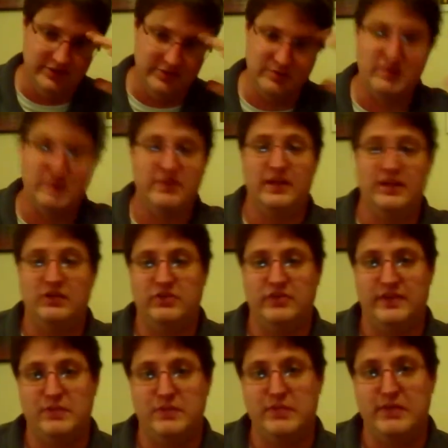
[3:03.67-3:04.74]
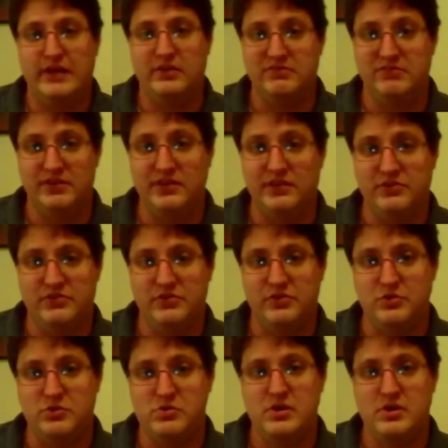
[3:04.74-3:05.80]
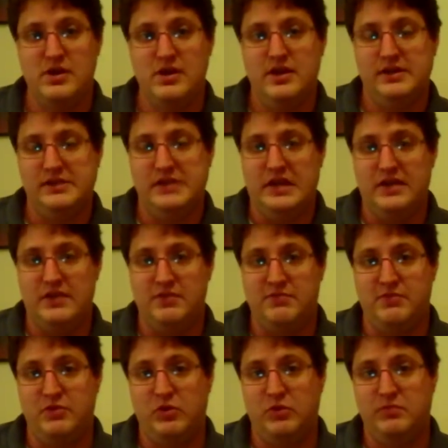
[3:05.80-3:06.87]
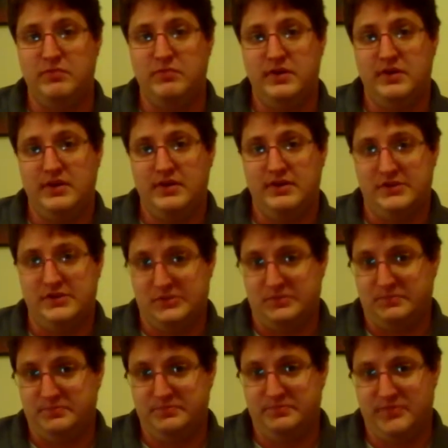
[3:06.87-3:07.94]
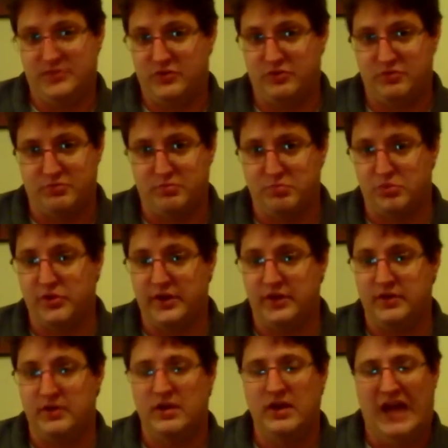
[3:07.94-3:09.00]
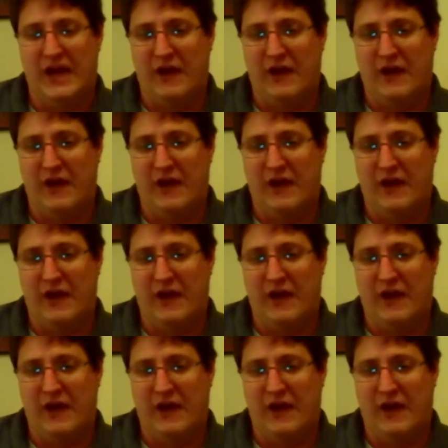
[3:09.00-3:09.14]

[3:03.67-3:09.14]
some of the things that they make the villains do in the film um, is just brilliant.